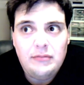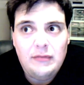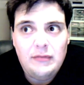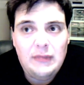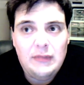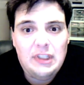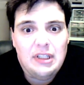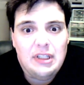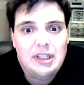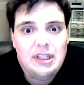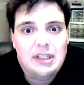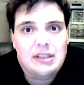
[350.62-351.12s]

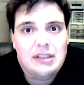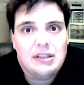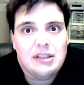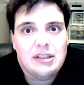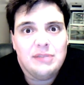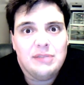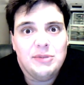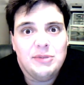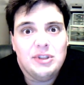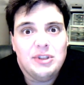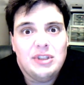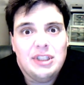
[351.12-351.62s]
The
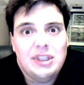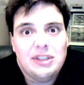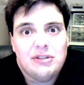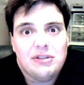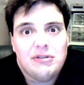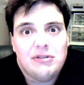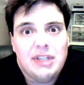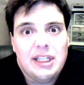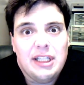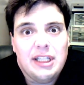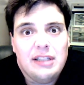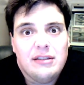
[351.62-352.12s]
community is
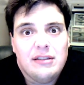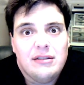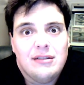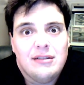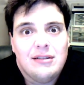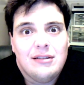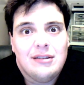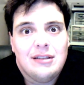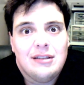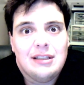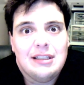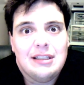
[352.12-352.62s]
great,
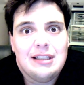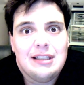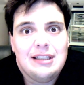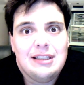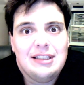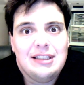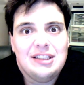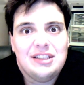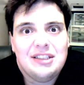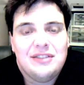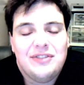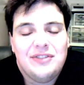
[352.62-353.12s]
and
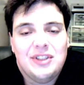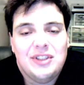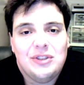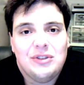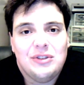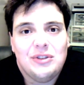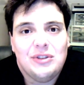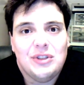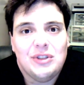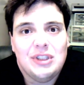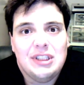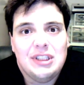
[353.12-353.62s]
it just feels
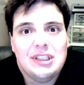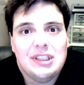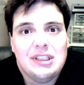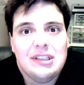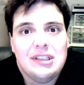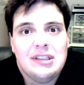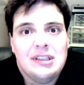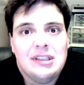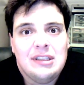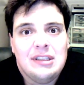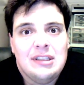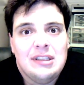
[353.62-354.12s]
good
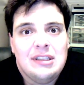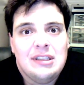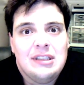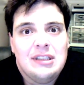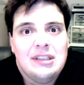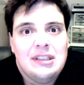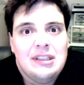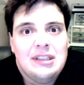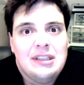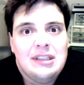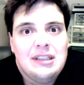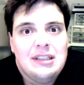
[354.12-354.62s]

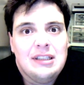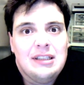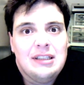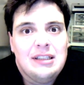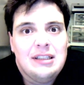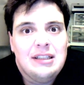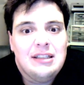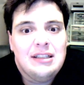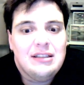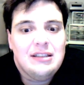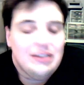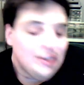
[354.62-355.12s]

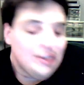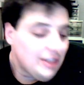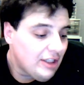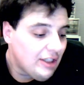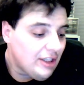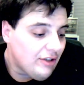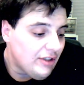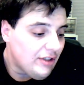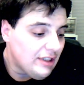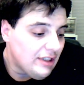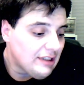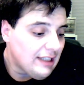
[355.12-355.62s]
to
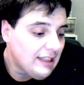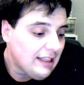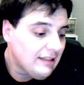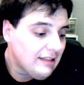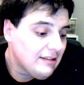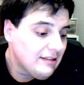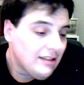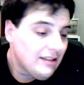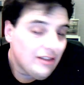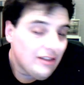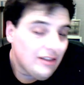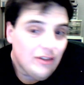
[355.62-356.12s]
share this. I
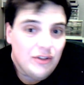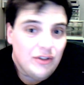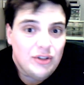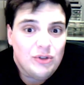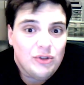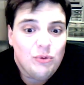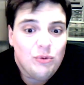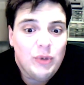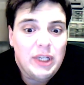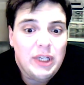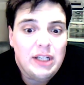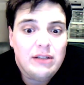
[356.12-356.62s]
consider this a
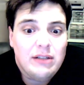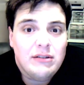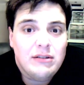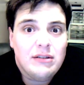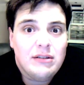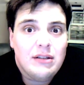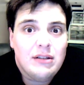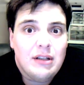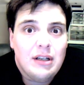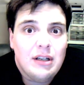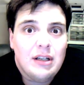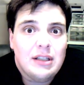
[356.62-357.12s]
win
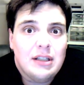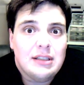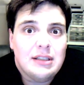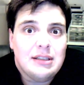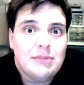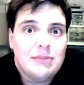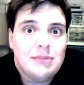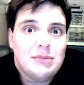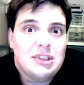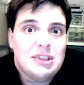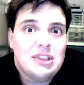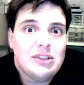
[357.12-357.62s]
because
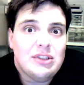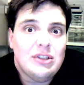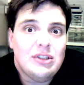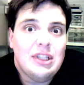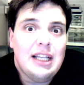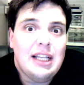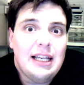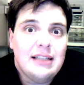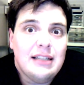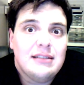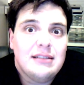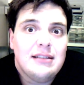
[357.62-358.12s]
I'm still
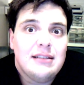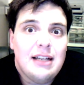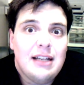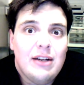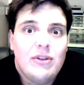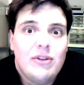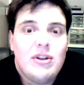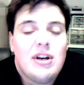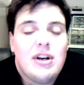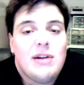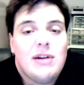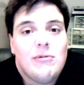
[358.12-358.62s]
less now
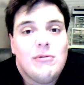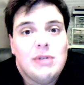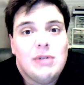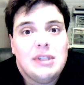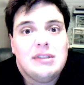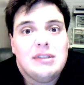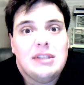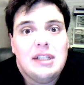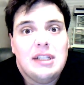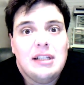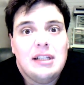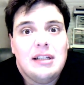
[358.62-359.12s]
than I was
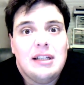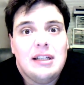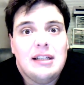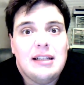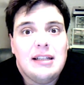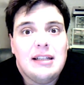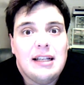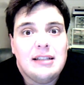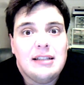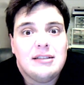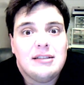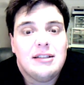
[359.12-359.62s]
then, and
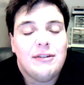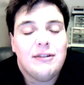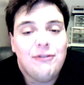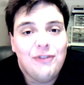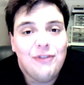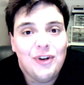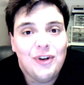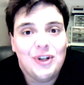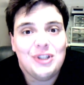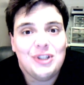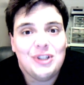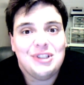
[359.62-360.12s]
that's the
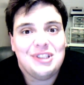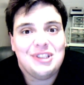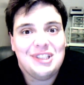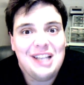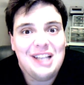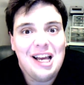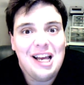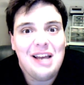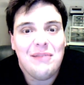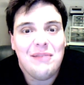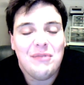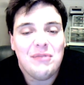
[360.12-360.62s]
first
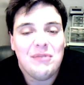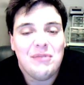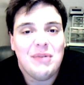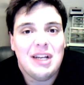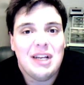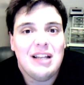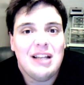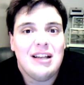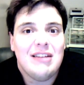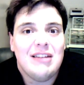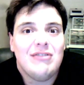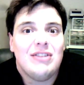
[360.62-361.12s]
time in my
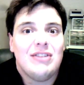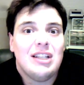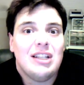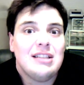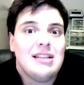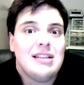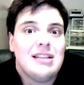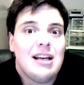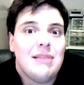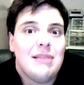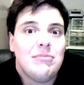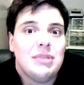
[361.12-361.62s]
life that's
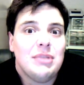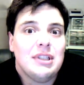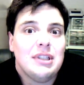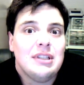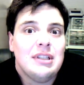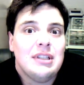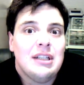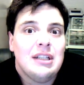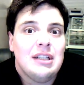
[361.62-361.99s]
happened.